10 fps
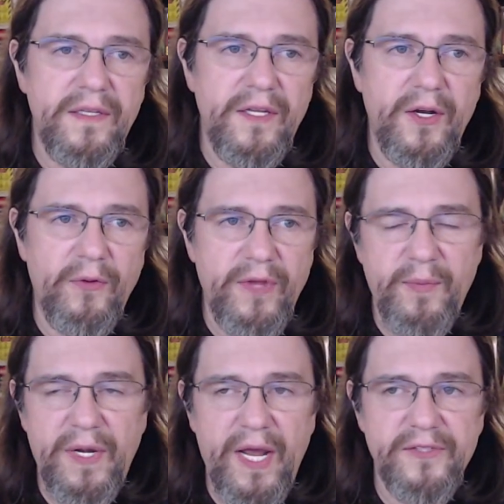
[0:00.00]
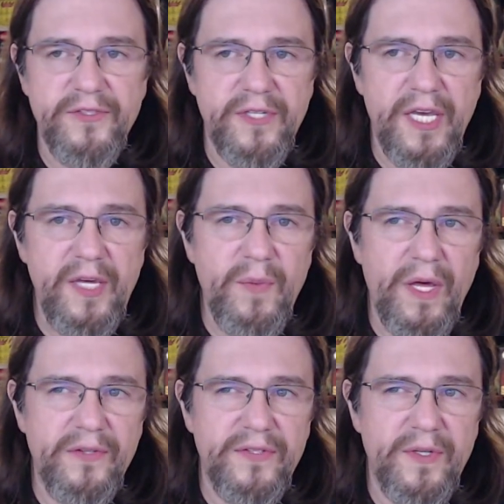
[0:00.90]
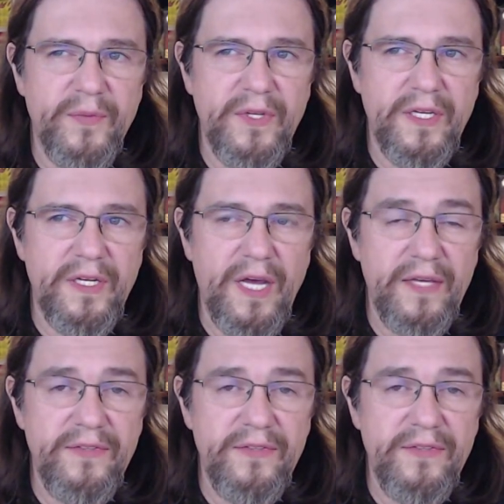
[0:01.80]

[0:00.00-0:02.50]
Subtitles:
they've been answering emails, and I'm thinking, I